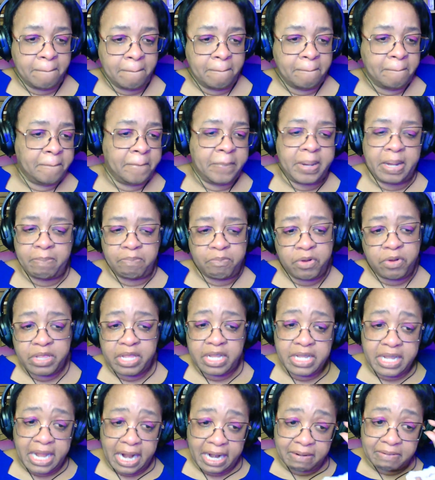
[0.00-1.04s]
But more
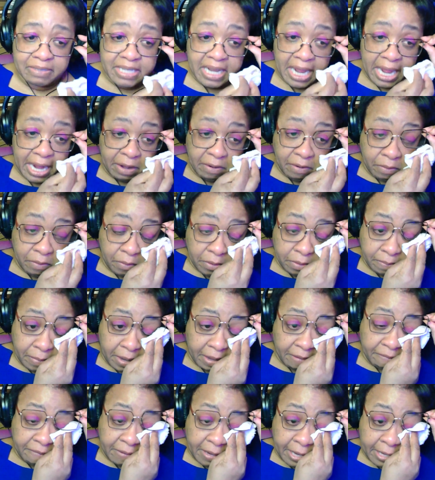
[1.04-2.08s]
than that, I was angry with
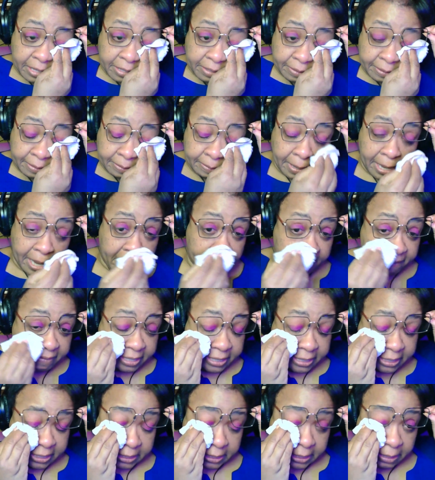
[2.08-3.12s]
my father,
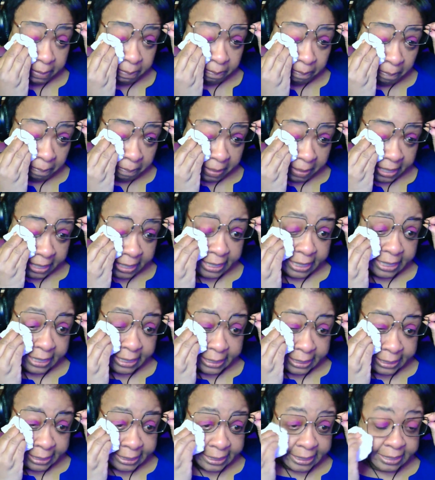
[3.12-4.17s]
obviously,
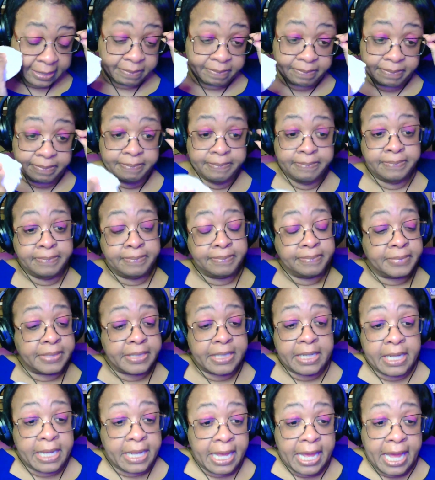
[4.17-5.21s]
because
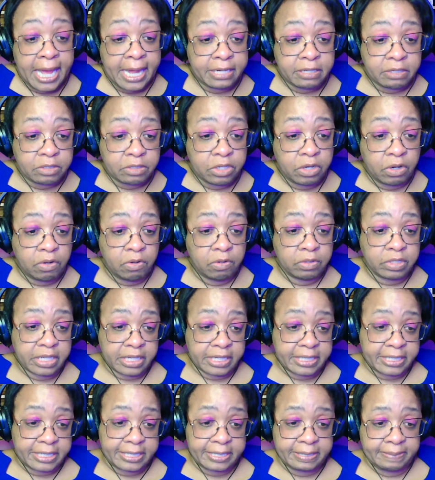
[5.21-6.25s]
he hadn't told
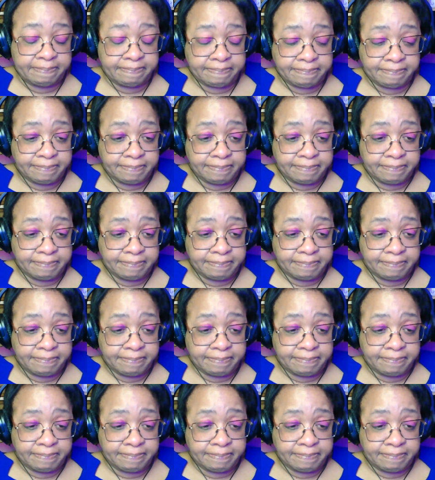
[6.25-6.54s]
us.